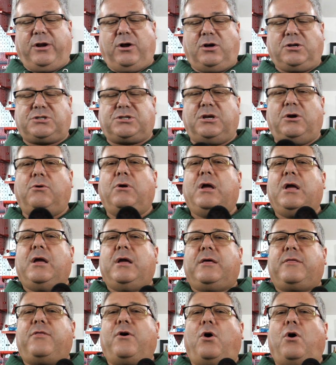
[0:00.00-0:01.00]
Also,
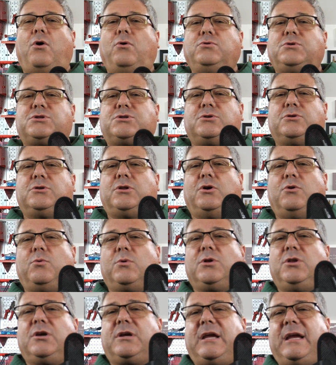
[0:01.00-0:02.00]
the holster though
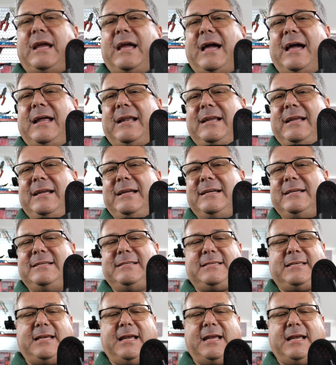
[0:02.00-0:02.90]
we're looking at is